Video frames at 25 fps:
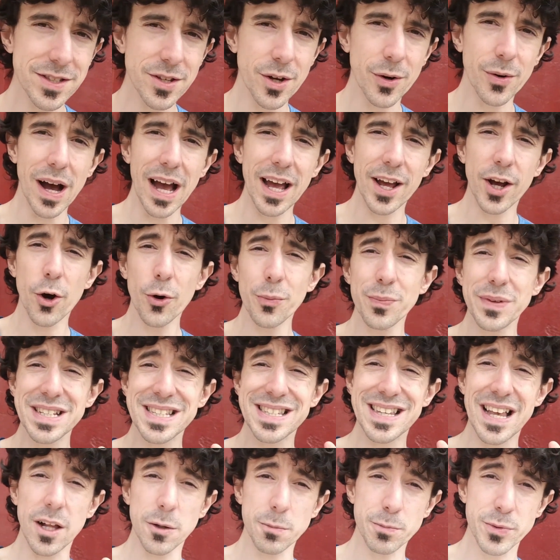So I hope
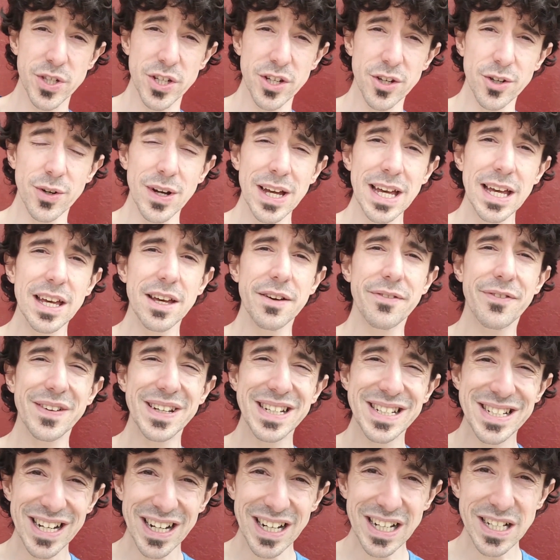this helps you. If
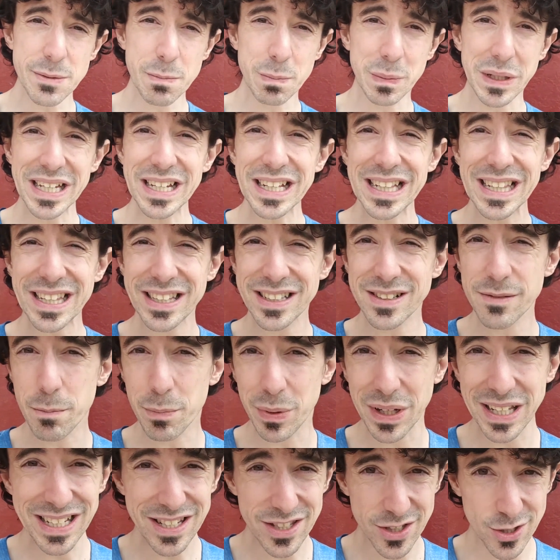it does,
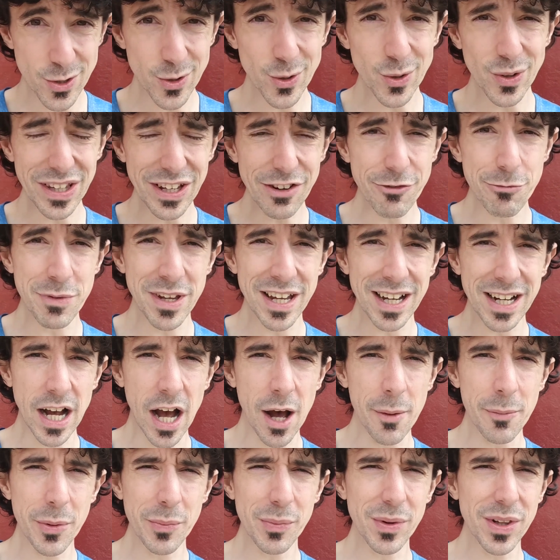please do leave me a
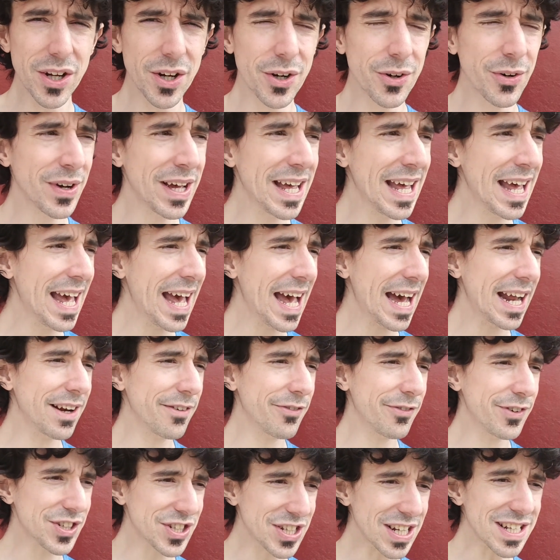comment below. And
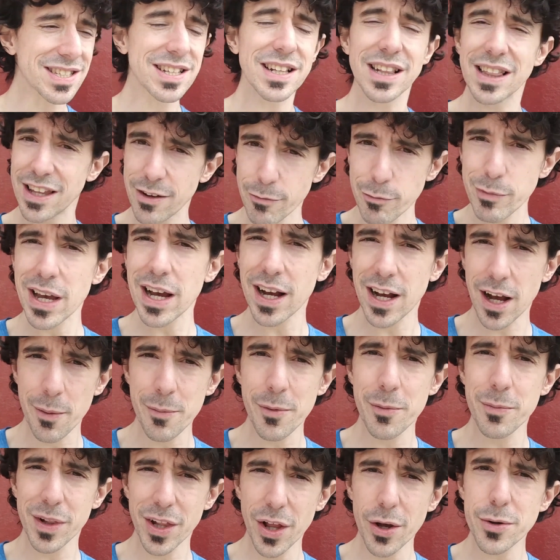if it doesn't, leave me a
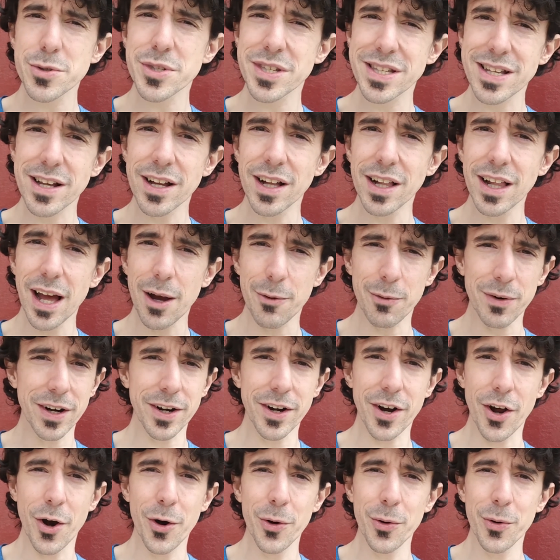comment below still. I want
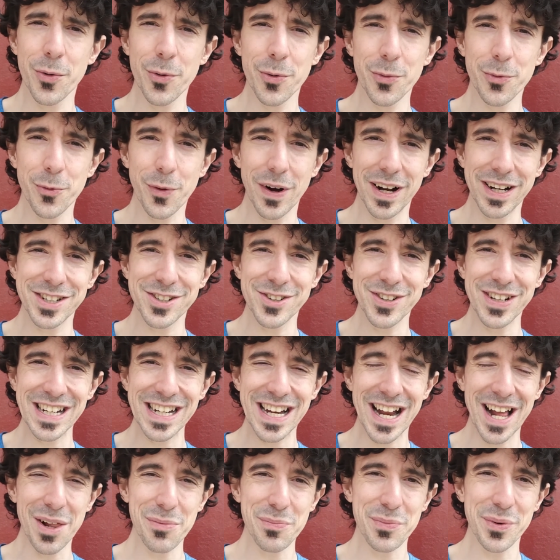to know what you
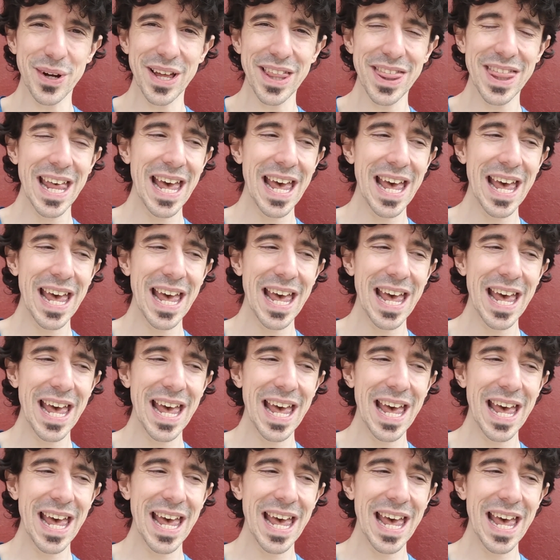need help with.